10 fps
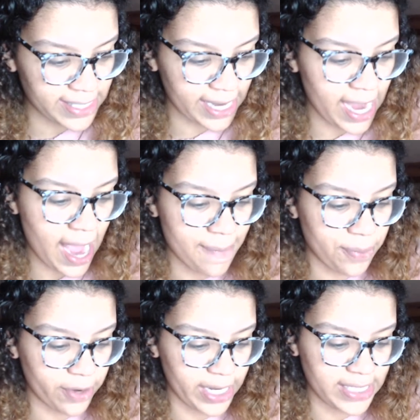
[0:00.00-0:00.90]
the
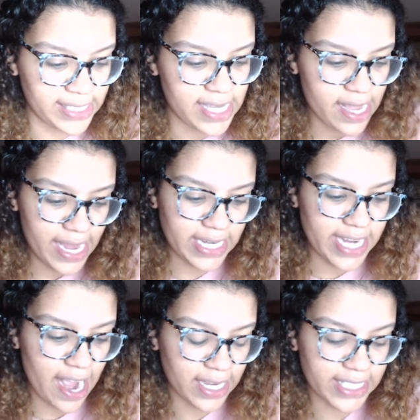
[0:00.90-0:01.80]
Caprice
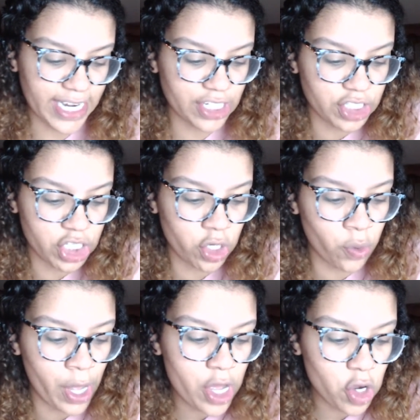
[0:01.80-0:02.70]
Antioxidant
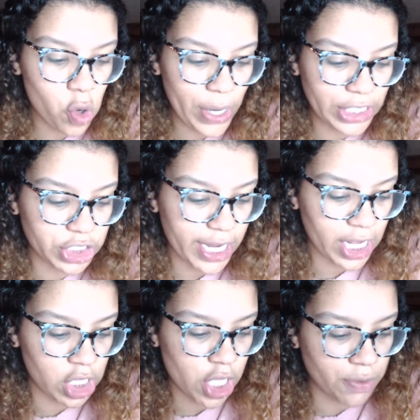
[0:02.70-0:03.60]
Dew Quench and
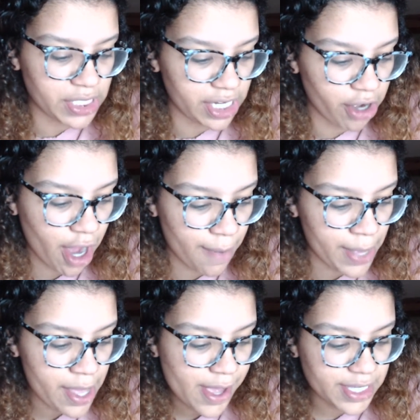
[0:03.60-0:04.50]
Glow Serum.
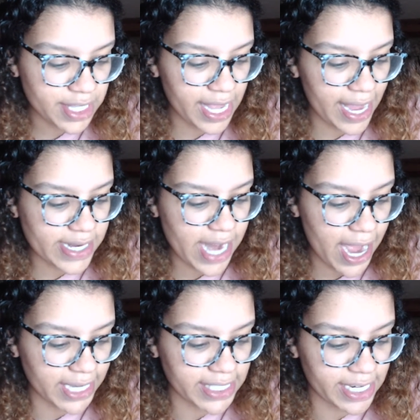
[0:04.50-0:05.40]
So the
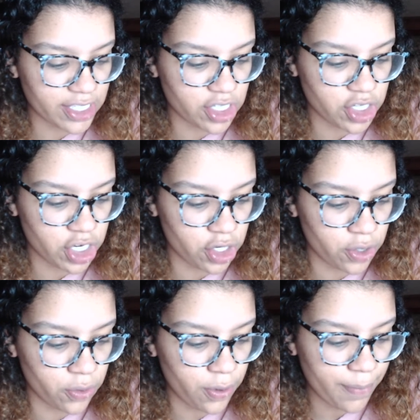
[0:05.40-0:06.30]
antioxidants
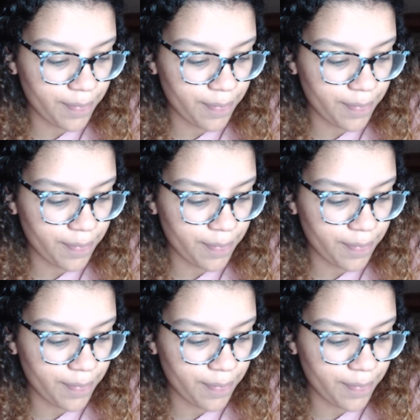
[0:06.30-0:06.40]
dew